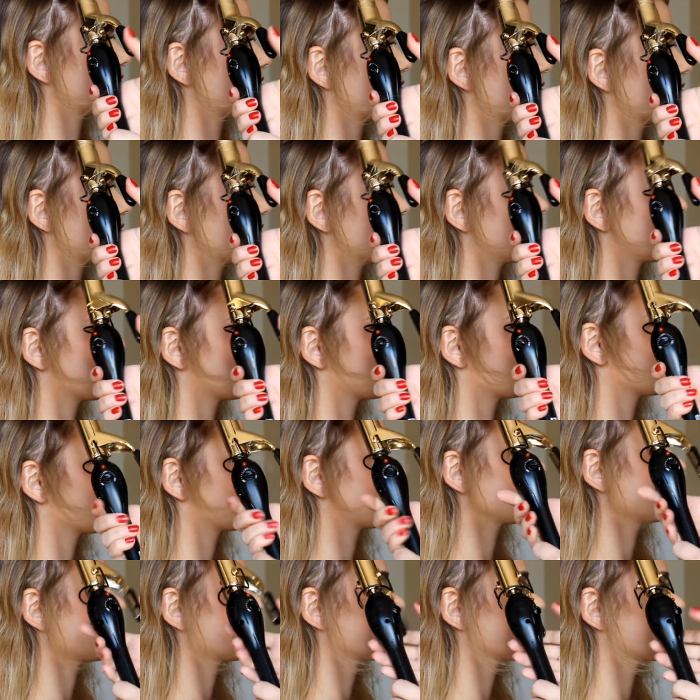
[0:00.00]
and then
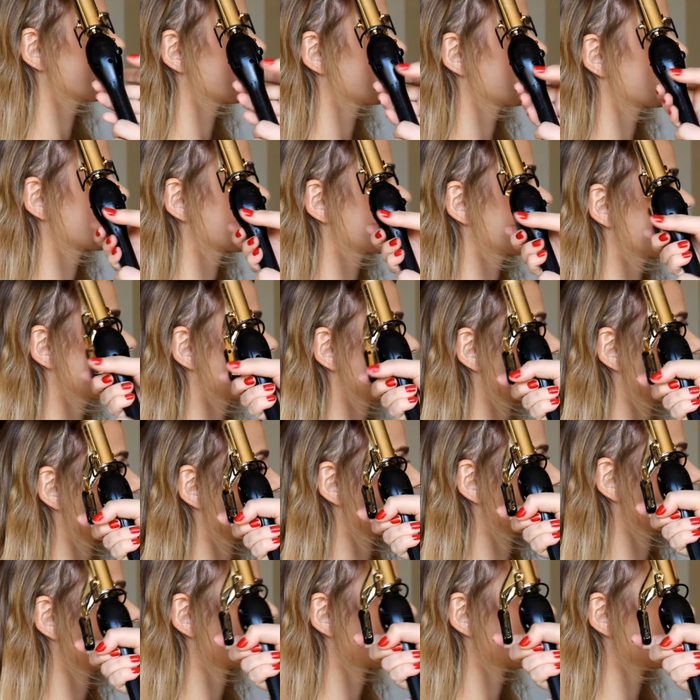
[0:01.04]
just release
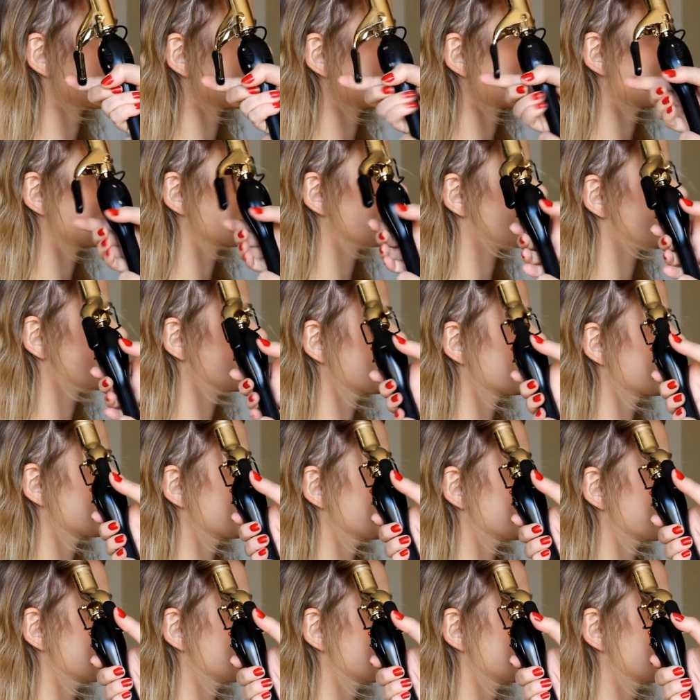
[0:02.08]

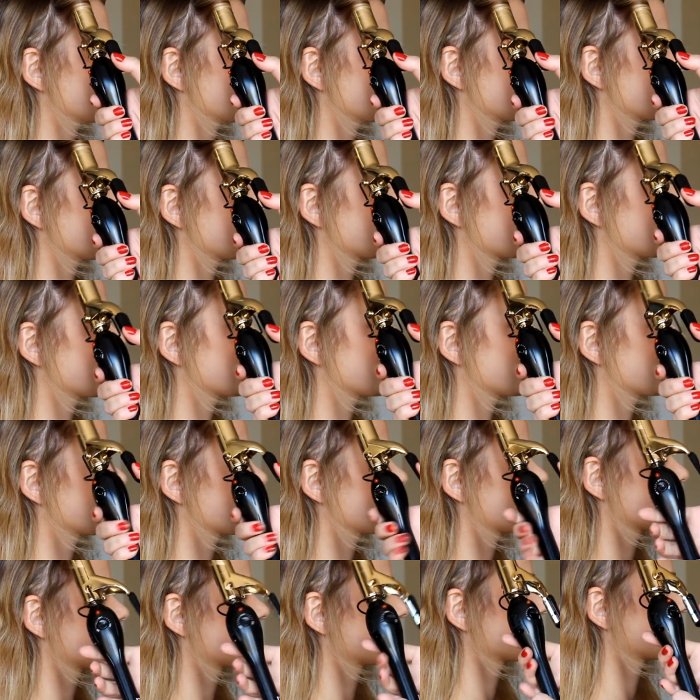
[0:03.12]
the spring
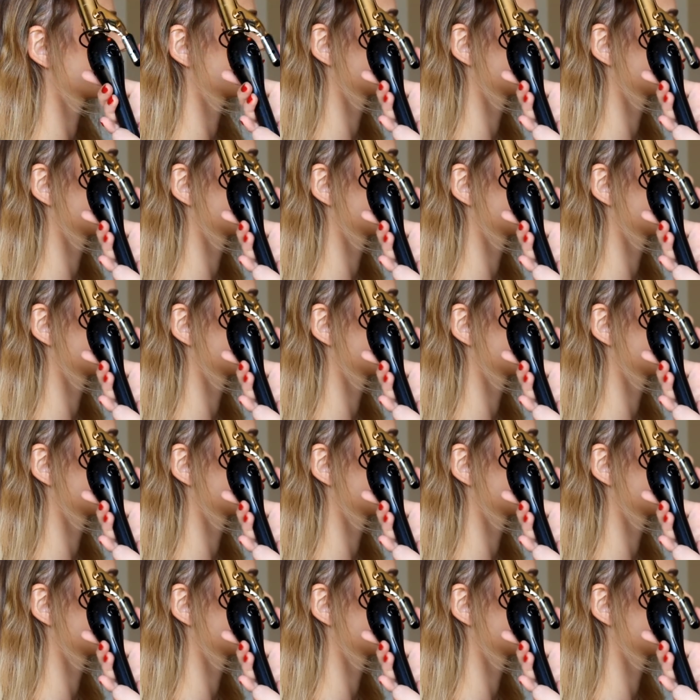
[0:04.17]
and work